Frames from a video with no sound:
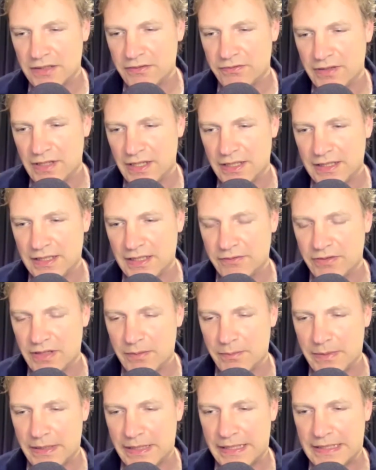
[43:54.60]
if I
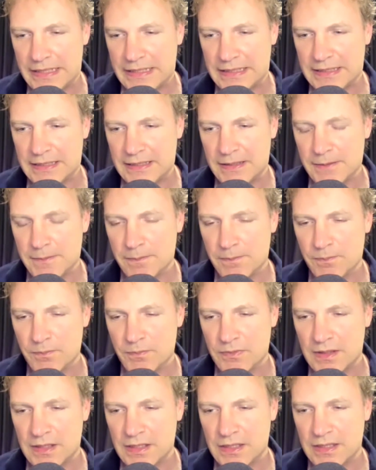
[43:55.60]
may. A
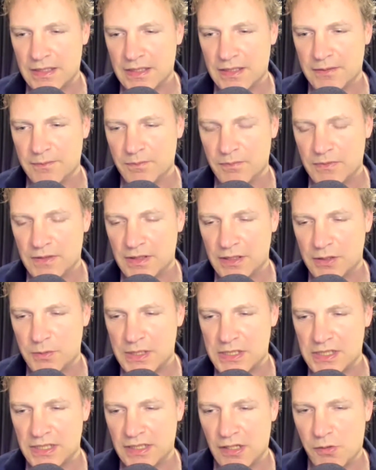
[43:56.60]

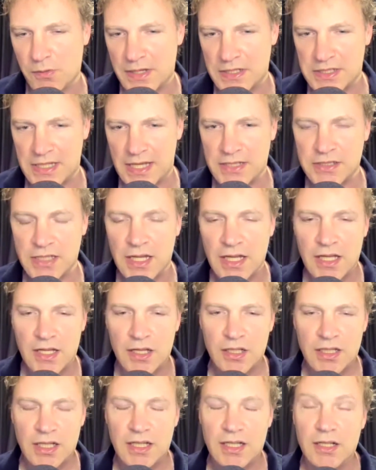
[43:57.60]
question I always ask.
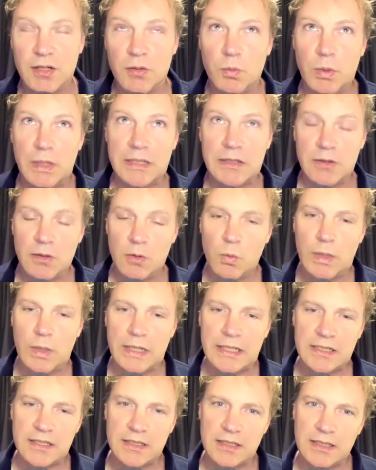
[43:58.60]

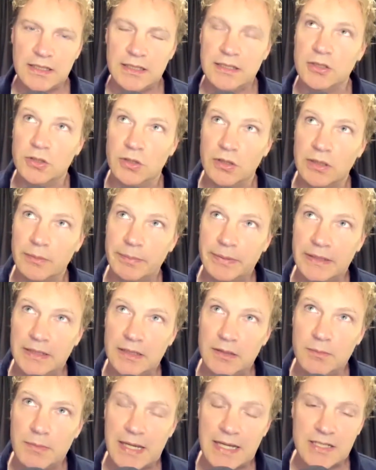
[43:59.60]
What, in your
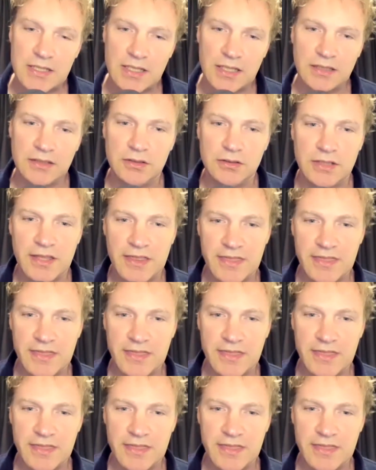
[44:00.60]
opinion, makes a good